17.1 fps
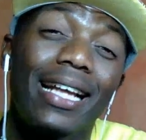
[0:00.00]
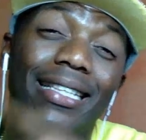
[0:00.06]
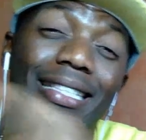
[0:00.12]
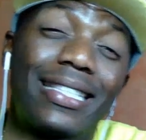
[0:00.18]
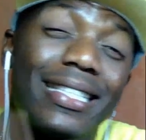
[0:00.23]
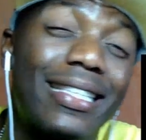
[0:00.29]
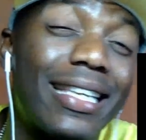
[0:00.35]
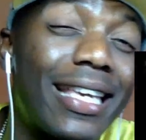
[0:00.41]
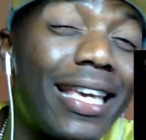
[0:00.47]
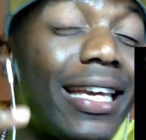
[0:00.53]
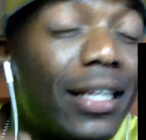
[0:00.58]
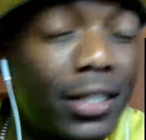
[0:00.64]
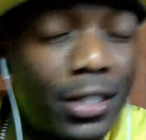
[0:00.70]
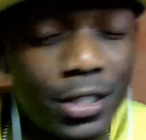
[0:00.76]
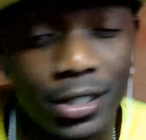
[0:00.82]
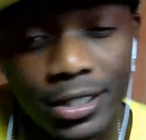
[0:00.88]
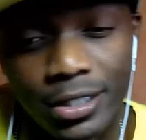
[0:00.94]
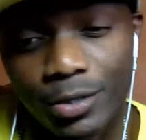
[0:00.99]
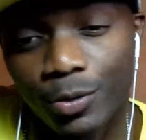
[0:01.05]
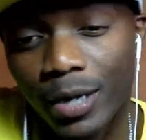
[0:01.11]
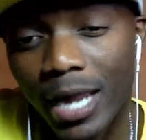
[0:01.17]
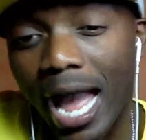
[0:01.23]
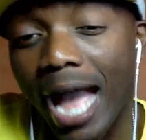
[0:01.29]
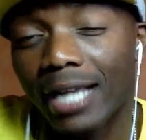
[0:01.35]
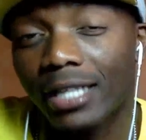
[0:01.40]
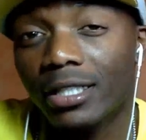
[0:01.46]
let's get to these
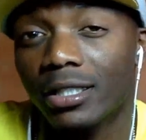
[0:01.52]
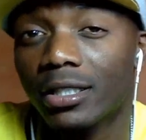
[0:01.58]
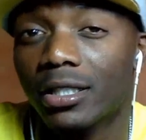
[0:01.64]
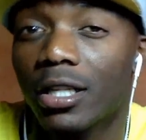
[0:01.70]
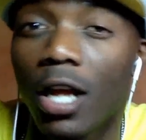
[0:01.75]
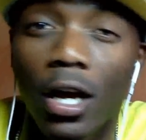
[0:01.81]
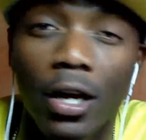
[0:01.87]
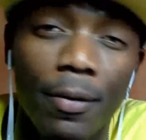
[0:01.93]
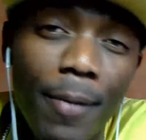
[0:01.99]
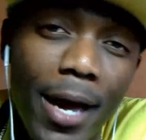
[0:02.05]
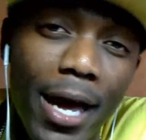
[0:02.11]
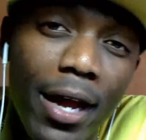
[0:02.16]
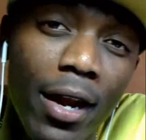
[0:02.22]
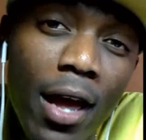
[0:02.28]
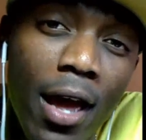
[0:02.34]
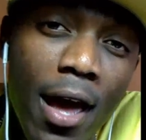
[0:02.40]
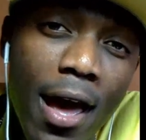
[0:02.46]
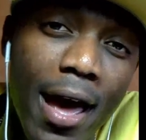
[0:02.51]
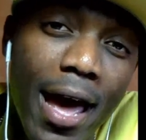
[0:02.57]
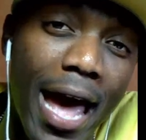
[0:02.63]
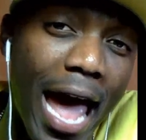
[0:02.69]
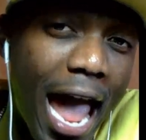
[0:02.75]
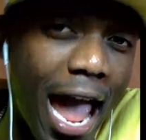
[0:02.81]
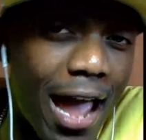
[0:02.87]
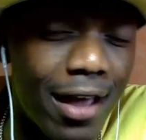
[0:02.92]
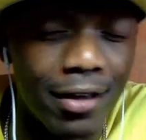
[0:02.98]
reactions. Look, man,
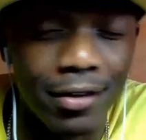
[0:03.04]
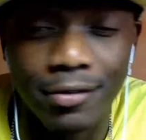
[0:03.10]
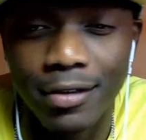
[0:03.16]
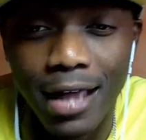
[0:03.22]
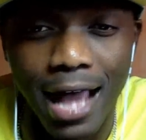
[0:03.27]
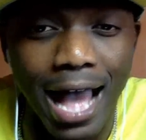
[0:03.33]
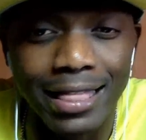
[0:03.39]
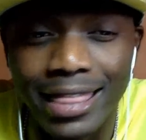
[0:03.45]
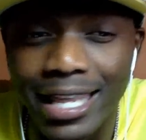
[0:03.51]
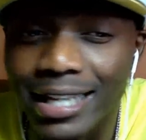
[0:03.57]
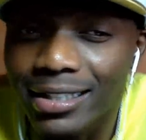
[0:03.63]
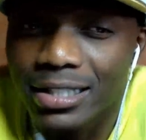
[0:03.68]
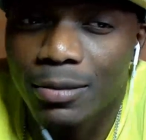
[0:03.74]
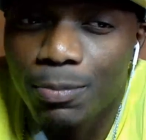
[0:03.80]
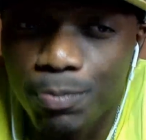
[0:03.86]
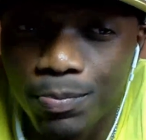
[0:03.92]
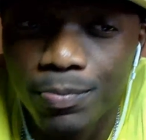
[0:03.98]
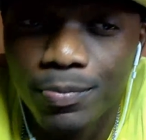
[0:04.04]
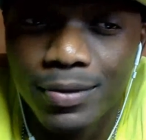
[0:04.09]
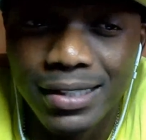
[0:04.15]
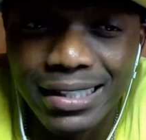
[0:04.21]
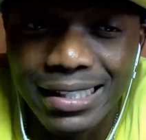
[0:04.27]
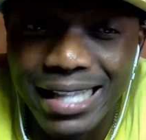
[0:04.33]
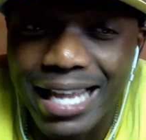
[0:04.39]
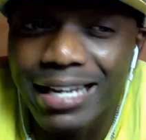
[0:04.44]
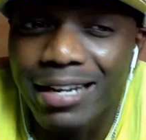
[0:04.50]
I think
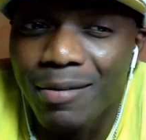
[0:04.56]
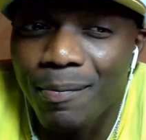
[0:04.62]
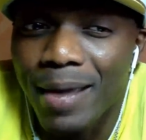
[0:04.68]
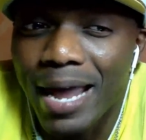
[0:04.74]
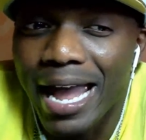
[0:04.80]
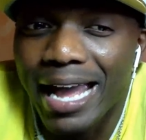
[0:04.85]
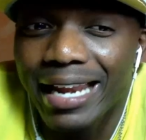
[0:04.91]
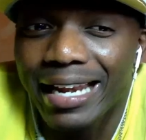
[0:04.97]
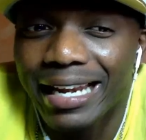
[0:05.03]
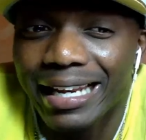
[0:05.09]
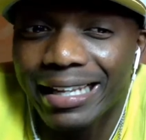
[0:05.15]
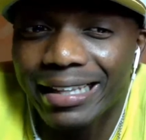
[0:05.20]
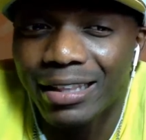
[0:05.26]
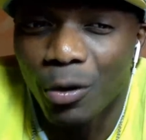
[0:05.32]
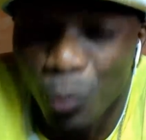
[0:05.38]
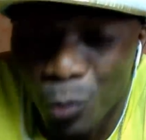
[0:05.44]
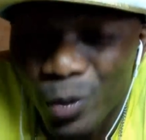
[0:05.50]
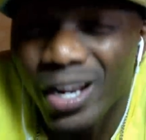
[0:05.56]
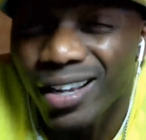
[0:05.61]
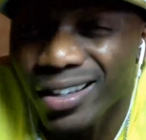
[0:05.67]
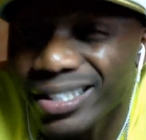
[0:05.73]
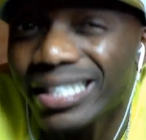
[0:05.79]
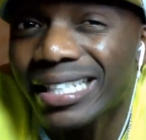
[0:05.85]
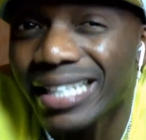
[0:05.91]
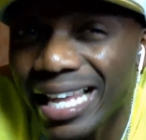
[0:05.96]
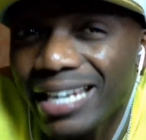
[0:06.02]
Slender Man, the
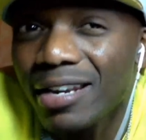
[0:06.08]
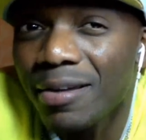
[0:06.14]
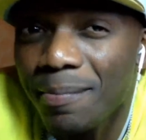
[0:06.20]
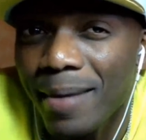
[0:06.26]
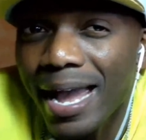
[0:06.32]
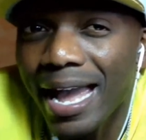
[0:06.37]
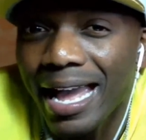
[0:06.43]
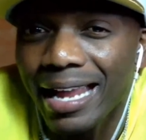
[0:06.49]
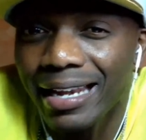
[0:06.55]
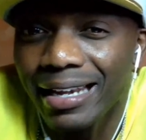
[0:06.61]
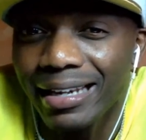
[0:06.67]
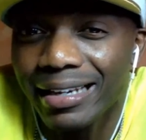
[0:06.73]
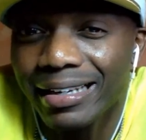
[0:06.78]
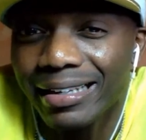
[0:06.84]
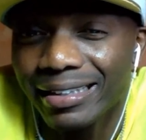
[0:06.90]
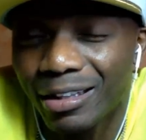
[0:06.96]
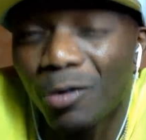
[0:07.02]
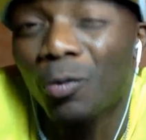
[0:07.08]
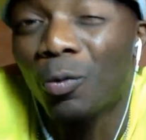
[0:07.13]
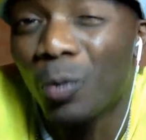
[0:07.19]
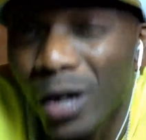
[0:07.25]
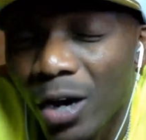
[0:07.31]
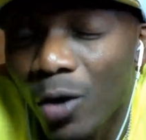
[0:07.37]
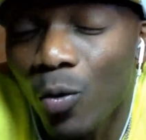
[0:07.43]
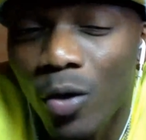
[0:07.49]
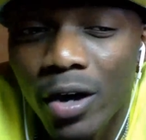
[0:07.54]
real Slender Man, the
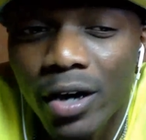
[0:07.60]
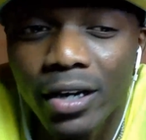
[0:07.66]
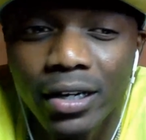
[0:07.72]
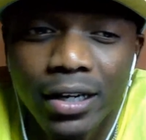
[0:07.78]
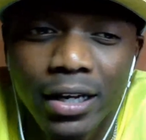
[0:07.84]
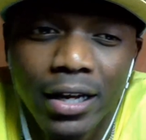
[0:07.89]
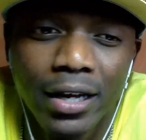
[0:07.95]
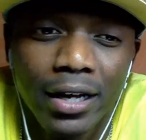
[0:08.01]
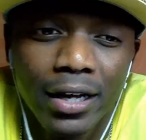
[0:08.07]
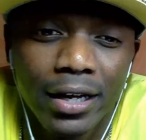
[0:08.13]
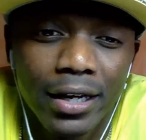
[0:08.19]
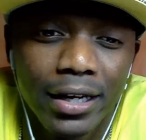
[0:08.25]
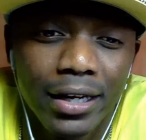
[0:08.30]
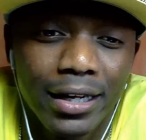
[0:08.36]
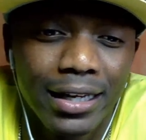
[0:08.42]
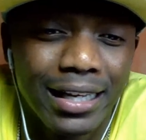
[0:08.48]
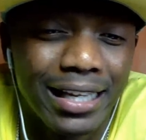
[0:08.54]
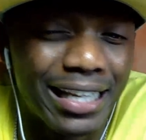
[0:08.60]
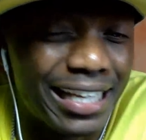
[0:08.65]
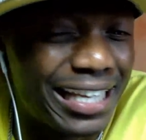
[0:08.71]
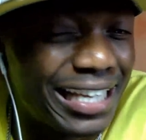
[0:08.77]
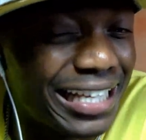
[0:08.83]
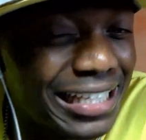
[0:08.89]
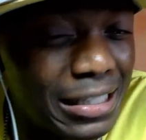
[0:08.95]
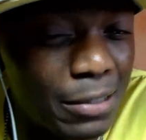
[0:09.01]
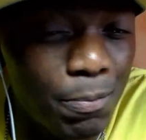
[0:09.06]
real one,
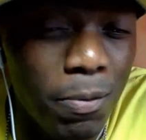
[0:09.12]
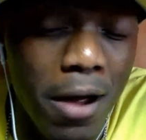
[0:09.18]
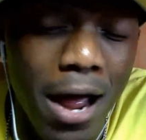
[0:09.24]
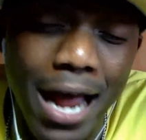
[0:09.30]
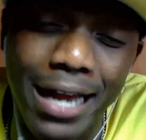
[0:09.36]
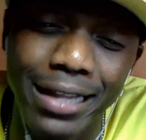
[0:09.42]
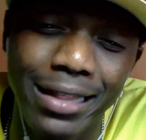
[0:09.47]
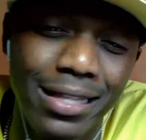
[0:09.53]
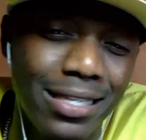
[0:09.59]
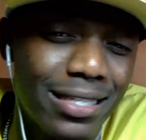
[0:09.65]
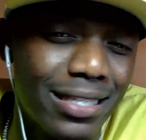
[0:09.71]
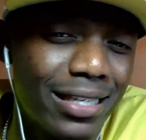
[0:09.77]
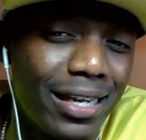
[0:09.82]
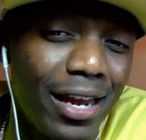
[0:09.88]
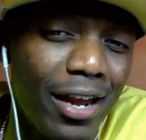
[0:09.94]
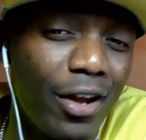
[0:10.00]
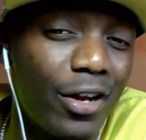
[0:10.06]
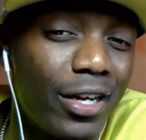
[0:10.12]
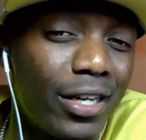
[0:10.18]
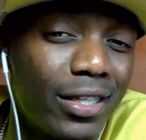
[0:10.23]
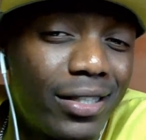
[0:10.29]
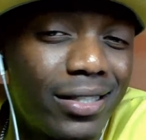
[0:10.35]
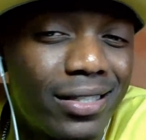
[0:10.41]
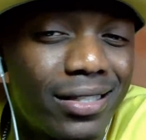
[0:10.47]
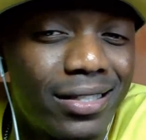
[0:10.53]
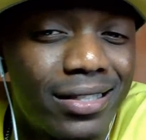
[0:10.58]
he's probably the
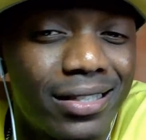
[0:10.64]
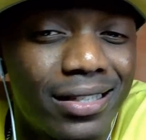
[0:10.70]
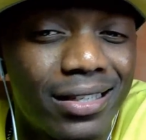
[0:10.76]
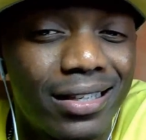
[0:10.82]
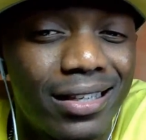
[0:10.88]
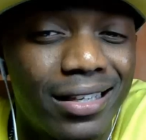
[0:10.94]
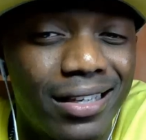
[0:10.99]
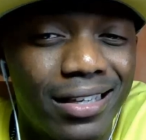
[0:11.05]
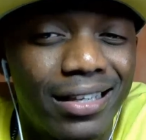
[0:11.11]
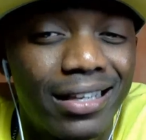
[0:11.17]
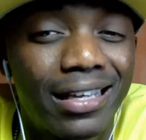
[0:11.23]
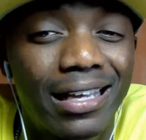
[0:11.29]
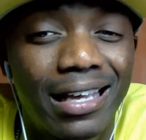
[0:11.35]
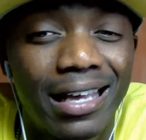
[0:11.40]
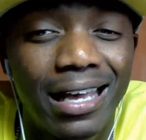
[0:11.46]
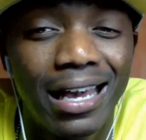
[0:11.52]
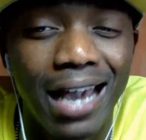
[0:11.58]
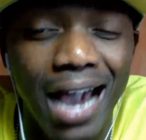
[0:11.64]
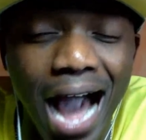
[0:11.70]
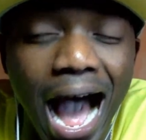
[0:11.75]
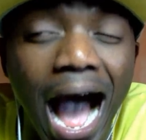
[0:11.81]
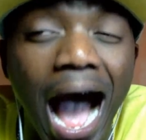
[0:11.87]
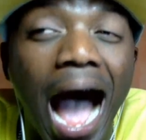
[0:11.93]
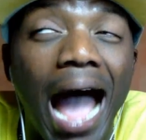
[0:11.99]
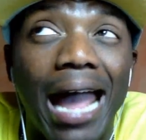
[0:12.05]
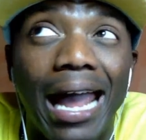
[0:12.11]
scariest
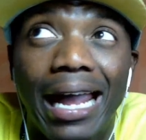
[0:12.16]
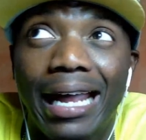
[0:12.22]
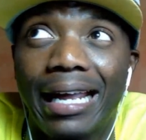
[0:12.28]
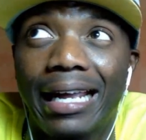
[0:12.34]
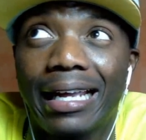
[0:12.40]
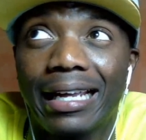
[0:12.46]
guy